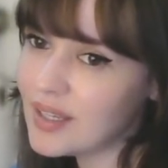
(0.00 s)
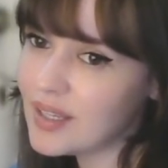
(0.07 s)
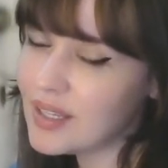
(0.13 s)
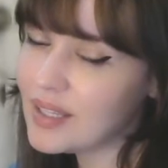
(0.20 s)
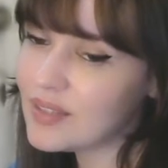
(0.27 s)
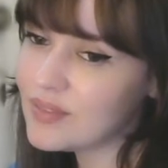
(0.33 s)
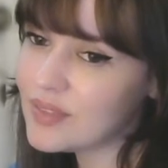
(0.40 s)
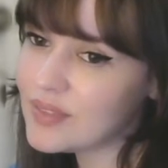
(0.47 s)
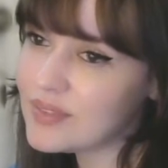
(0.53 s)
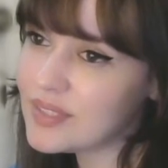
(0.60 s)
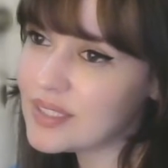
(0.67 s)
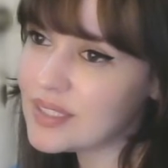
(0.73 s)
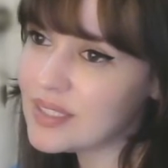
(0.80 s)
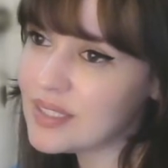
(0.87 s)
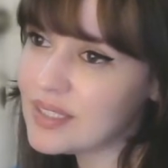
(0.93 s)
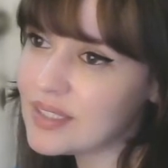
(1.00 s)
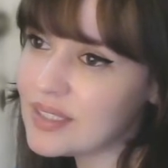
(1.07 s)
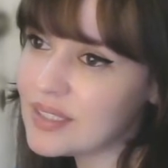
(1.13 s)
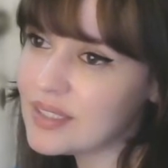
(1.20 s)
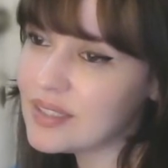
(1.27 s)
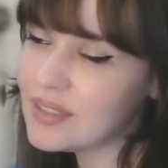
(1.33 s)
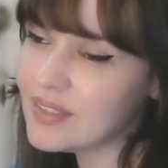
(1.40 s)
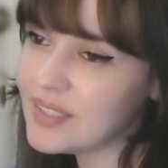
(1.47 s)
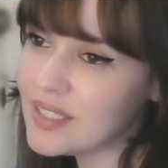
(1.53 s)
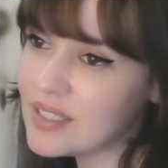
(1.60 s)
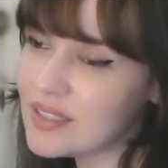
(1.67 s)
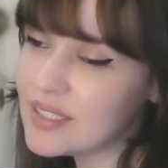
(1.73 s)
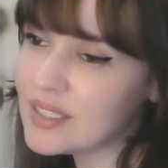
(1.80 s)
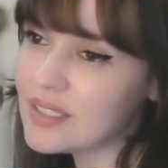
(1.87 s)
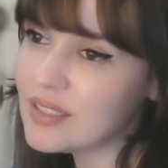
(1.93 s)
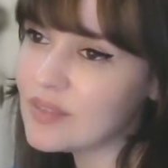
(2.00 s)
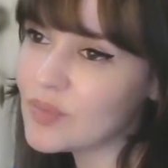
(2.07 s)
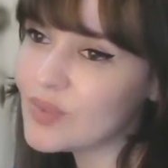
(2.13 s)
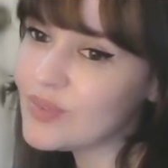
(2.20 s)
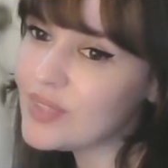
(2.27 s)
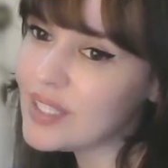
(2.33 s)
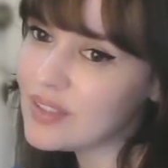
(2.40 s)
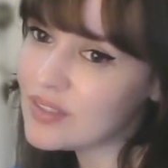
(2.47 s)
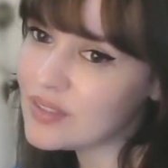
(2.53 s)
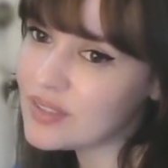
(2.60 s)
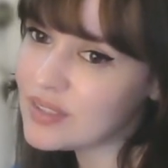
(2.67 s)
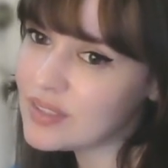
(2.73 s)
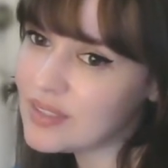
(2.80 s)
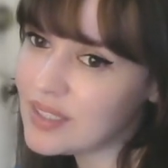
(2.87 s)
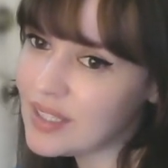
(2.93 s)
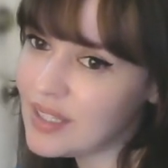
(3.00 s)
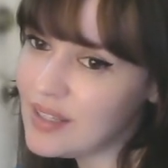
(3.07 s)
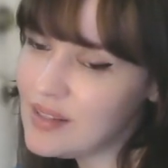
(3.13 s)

in 56 years in movie industry,